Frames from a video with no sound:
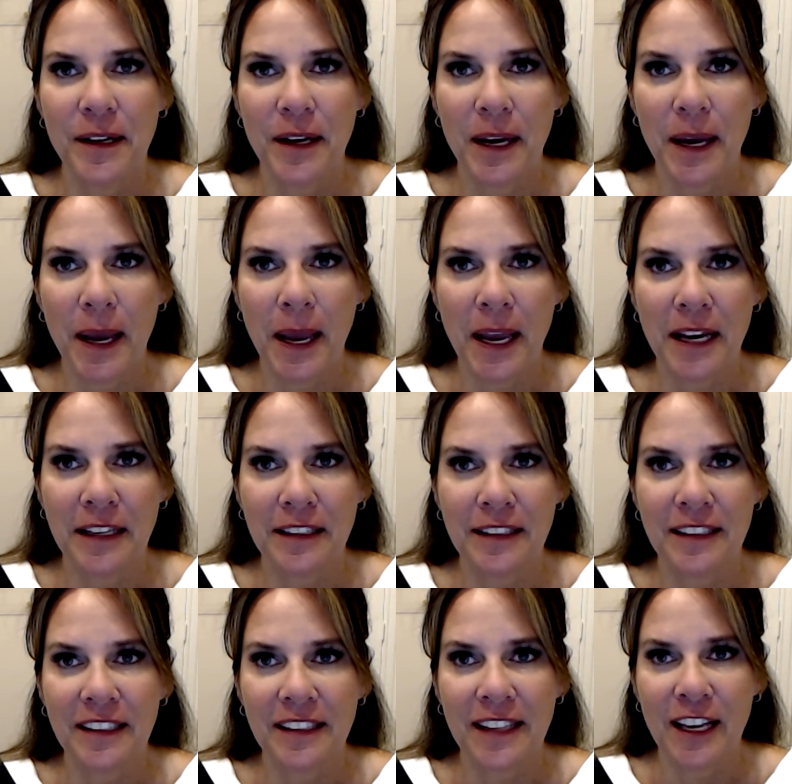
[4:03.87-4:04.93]
And
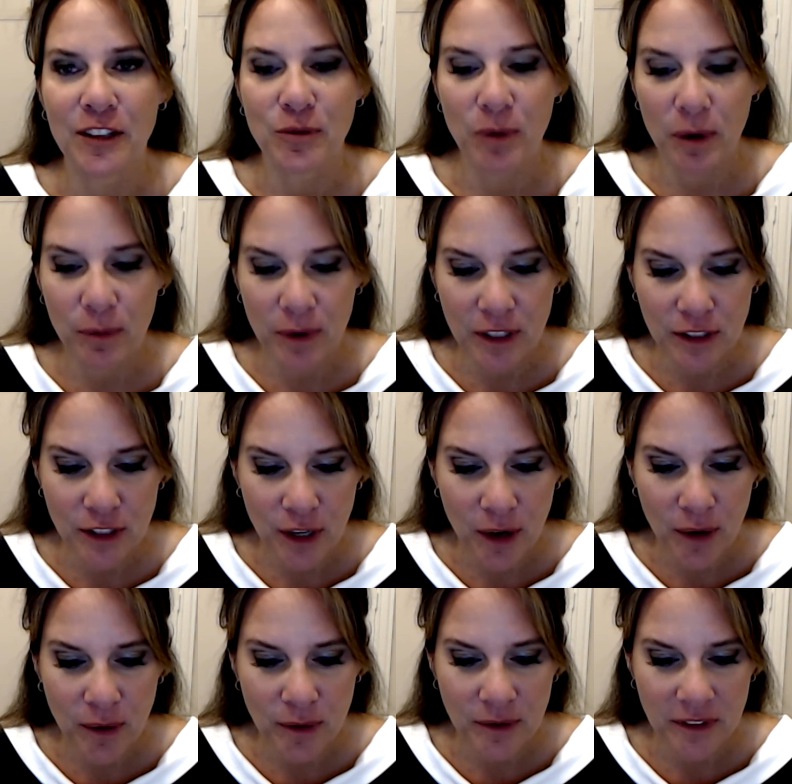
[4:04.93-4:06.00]
that's where we
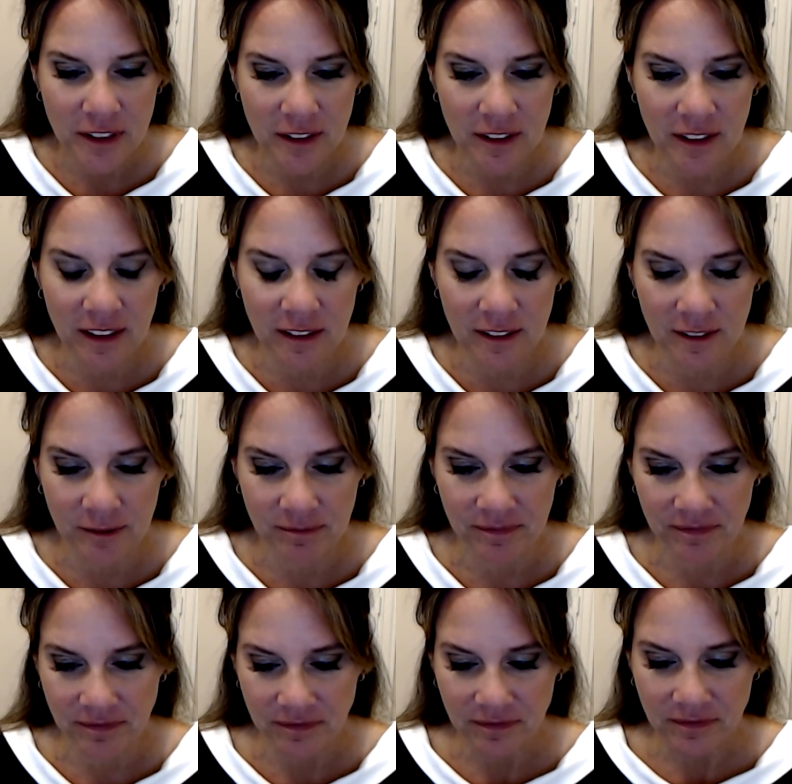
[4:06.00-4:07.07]
don't,
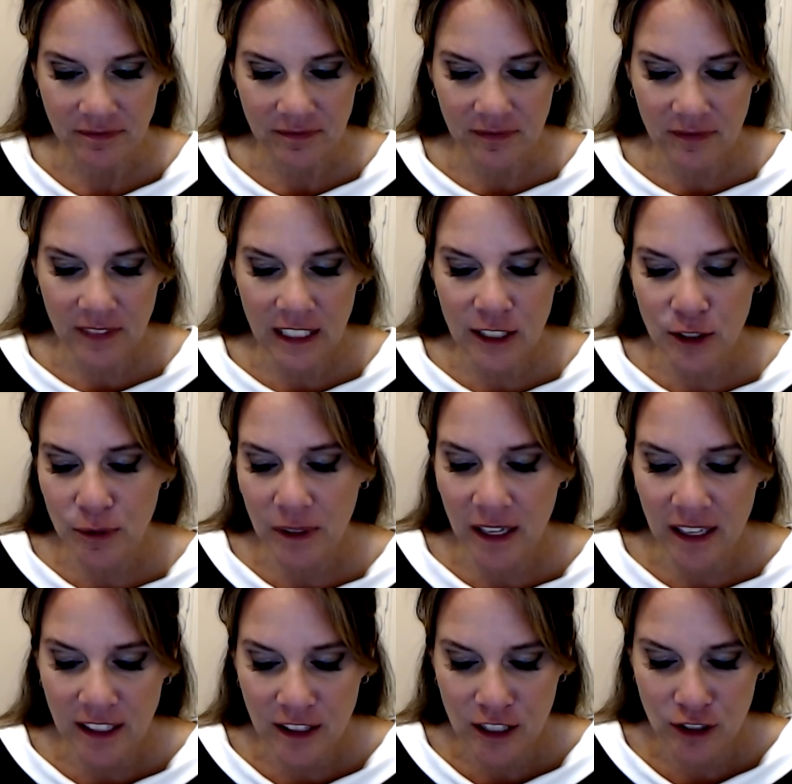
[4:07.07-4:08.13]
that's where
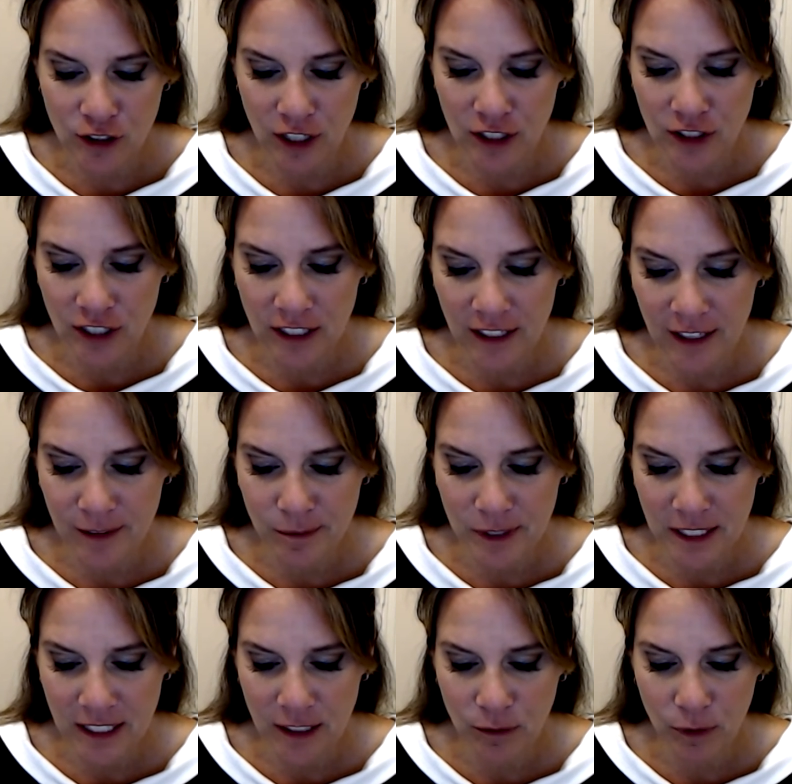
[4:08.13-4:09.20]
kind of the judging comes
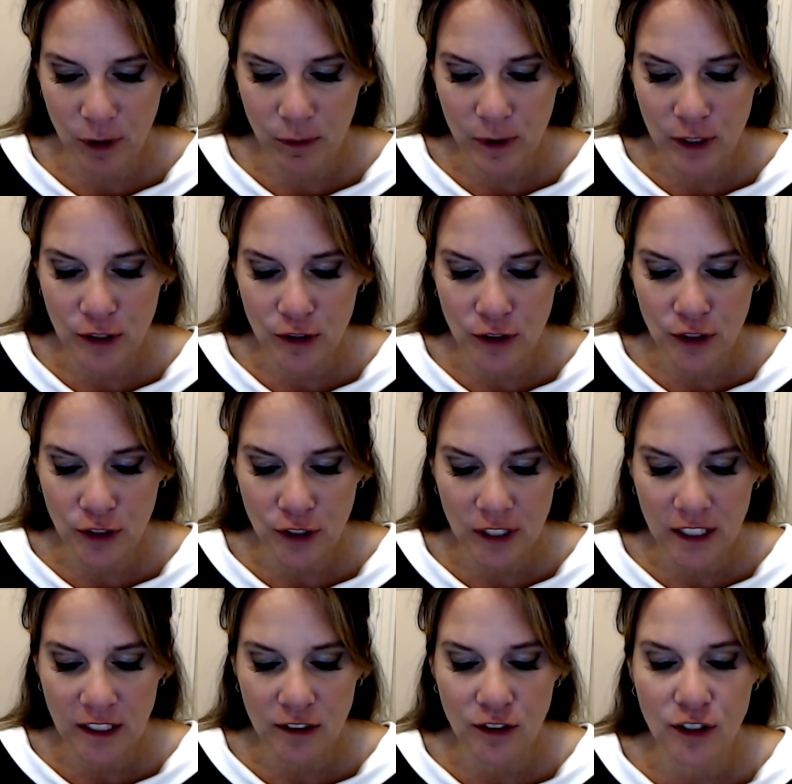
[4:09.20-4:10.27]
in, where we
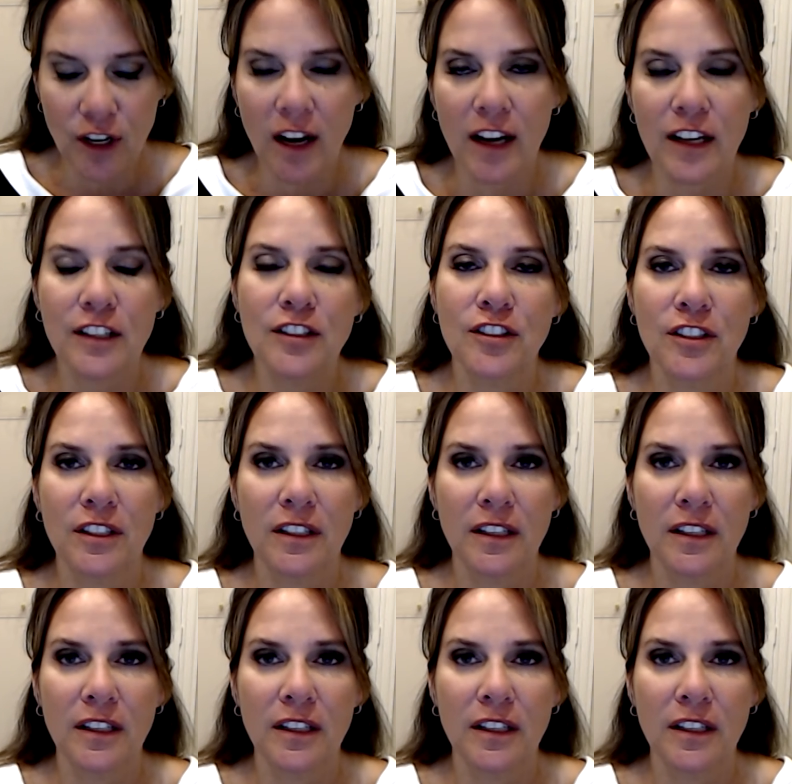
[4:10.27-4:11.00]
shouldn't judge